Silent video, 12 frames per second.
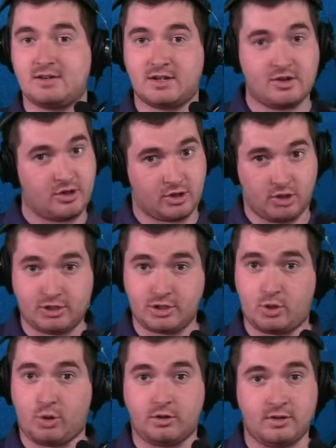They're going to look to
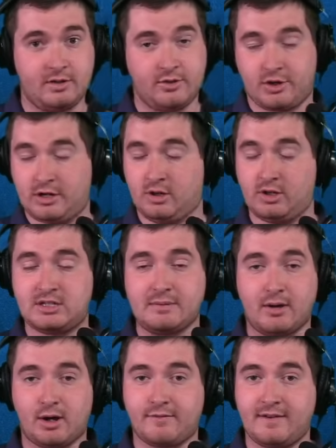Courtland. They're going to look to
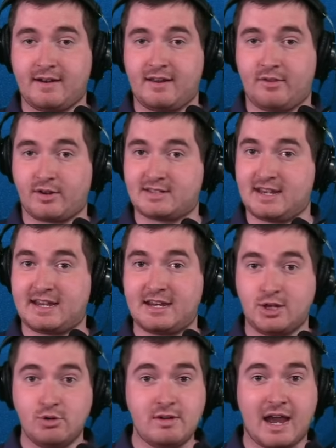Marvin, and they're going to say,
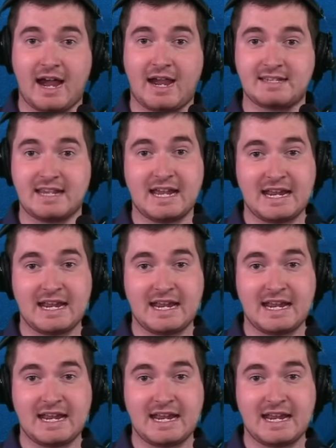"Can you guys